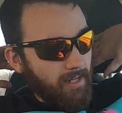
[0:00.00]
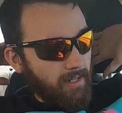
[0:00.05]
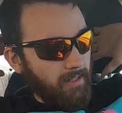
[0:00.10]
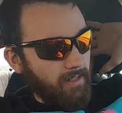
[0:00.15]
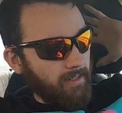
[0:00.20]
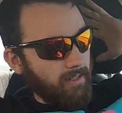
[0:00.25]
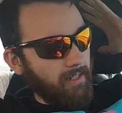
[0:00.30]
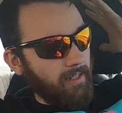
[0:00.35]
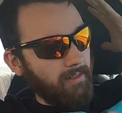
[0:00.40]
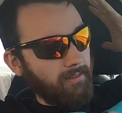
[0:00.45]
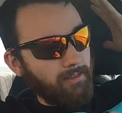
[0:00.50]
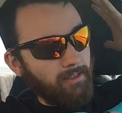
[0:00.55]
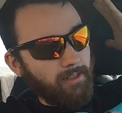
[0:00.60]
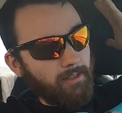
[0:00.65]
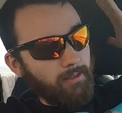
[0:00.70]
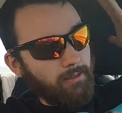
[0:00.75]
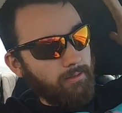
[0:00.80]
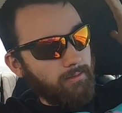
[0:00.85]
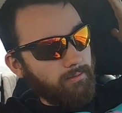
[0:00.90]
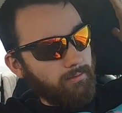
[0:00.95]
uh, again, you
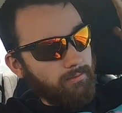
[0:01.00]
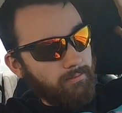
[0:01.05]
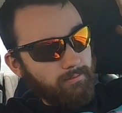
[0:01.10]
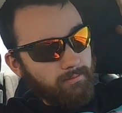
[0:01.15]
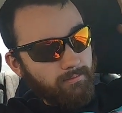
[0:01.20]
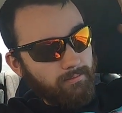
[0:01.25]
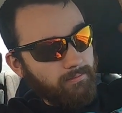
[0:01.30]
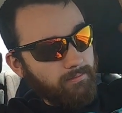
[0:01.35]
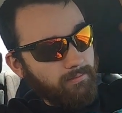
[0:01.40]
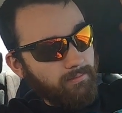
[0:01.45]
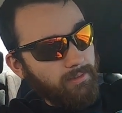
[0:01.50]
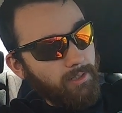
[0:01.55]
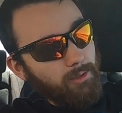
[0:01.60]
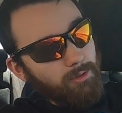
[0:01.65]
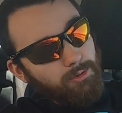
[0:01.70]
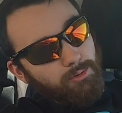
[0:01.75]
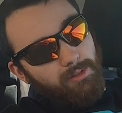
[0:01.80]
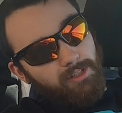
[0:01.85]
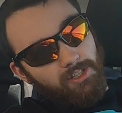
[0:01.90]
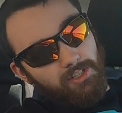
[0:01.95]
know, no
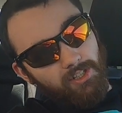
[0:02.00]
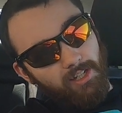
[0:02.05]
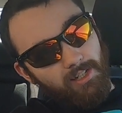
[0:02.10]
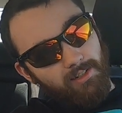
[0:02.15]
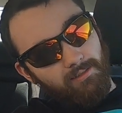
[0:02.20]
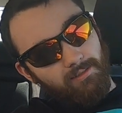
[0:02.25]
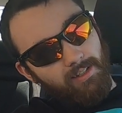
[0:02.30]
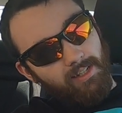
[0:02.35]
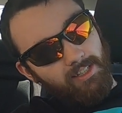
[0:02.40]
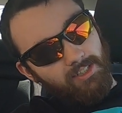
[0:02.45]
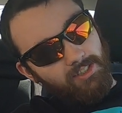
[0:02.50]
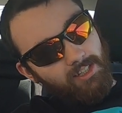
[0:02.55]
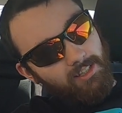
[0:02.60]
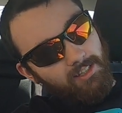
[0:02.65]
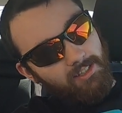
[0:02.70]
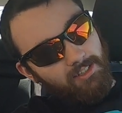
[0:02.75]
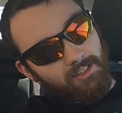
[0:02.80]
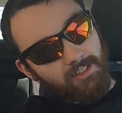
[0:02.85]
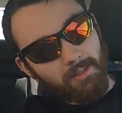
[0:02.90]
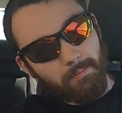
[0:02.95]
one's really said, I said
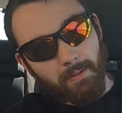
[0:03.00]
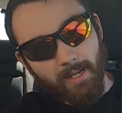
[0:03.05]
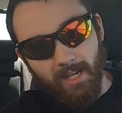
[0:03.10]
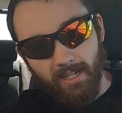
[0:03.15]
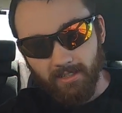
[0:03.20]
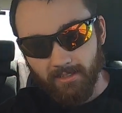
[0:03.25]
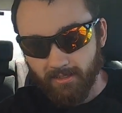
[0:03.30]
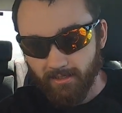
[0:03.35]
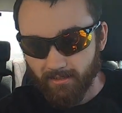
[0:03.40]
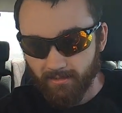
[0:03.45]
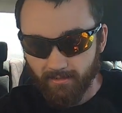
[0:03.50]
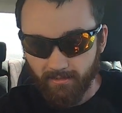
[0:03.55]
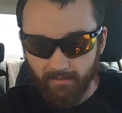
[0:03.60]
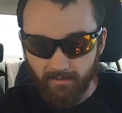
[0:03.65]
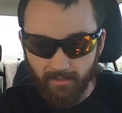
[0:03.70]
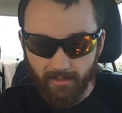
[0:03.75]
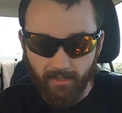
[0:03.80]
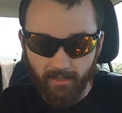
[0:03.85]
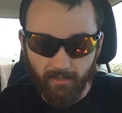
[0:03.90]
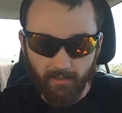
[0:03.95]
this in the past
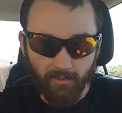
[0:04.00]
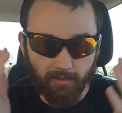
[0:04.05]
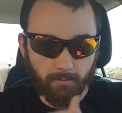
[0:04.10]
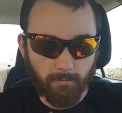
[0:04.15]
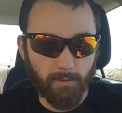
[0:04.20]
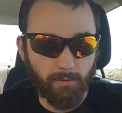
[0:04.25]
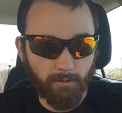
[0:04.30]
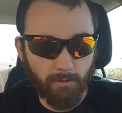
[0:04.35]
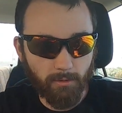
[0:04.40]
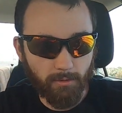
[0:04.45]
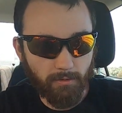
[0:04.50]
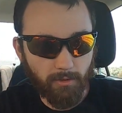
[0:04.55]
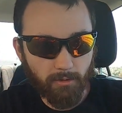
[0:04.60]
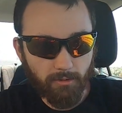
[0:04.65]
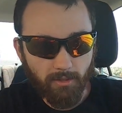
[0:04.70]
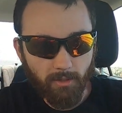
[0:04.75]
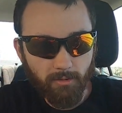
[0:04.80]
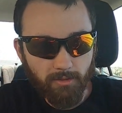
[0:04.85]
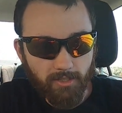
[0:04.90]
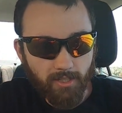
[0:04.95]
uh, movie
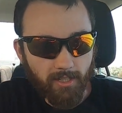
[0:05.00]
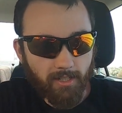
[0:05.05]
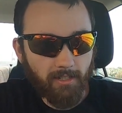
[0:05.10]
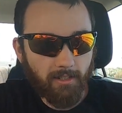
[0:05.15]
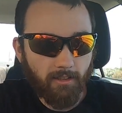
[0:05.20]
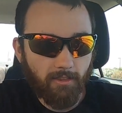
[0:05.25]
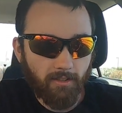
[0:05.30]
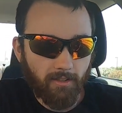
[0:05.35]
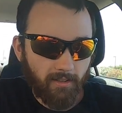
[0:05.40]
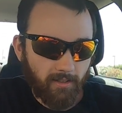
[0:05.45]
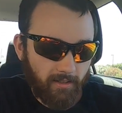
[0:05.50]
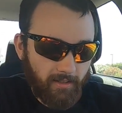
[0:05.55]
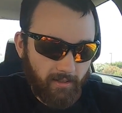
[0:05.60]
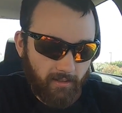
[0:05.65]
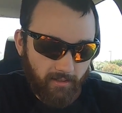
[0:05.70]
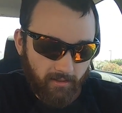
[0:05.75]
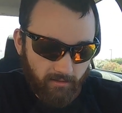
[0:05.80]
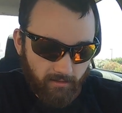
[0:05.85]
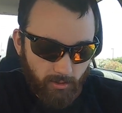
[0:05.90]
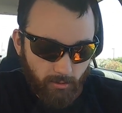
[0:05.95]
reviews, no one said anything.
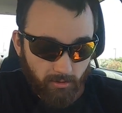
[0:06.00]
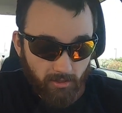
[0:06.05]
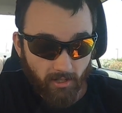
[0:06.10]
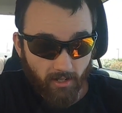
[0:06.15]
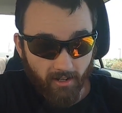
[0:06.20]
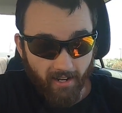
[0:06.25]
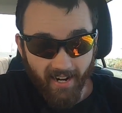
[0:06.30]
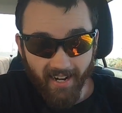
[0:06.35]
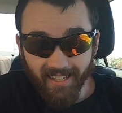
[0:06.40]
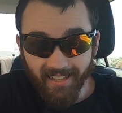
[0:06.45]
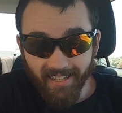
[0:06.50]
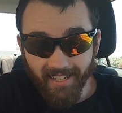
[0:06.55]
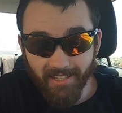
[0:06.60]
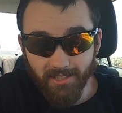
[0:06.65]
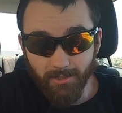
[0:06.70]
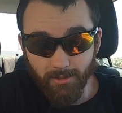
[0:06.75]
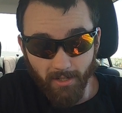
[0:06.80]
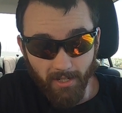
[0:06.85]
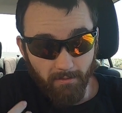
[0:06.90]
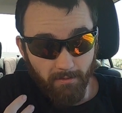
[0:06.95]
Uh, should we talk
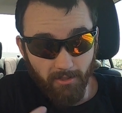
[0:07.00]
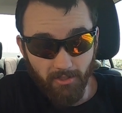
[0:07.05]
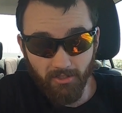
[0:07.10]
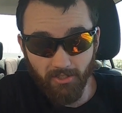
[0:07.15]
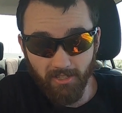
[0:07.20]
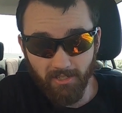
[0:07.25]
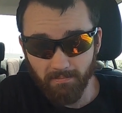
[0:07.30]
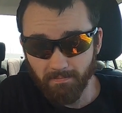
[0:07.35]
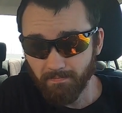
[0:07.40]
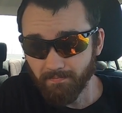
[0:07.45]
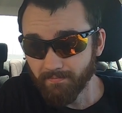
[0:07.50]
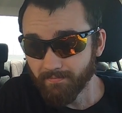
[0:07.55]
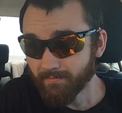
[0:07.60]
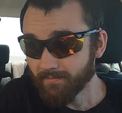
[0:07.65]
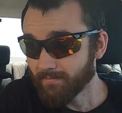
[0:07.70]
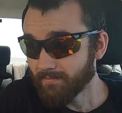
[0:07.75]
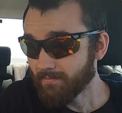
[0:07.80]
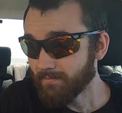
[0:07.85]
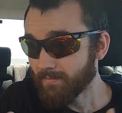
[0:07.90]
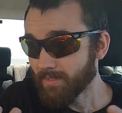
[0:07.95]
highlights or every scene?
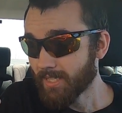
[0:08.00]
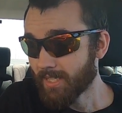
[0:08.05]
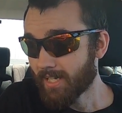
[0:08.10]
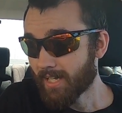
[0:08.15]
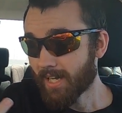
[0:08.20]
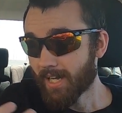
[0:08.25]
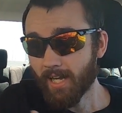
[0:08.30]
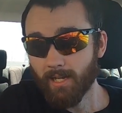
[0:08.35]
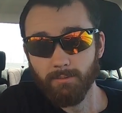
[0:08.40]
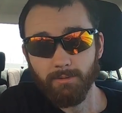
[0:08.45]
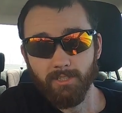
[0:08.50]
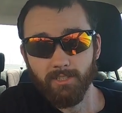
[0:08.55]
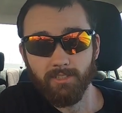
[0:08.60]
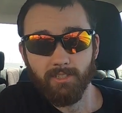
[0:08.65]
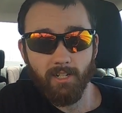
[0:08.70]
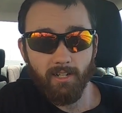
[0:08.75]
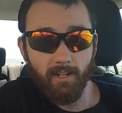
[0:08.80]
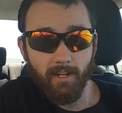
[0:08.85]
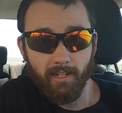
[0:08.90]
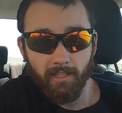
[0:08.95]
I was gonna
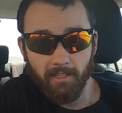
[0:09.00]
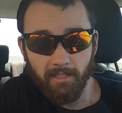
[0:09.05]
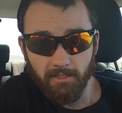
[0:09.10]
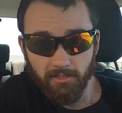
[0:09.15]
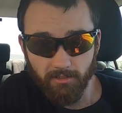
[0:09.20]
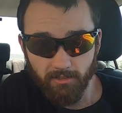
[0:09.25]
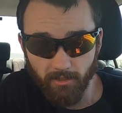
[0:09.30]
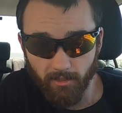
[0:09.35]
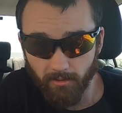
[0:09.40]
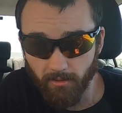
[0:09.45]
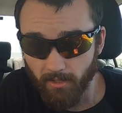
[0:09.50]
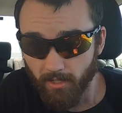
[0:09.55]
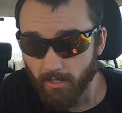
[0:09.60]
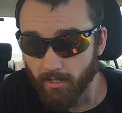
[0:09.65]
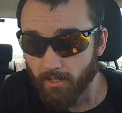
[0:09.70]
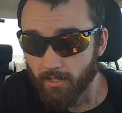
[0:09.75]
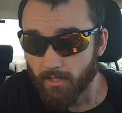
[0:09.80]
talk highlights. So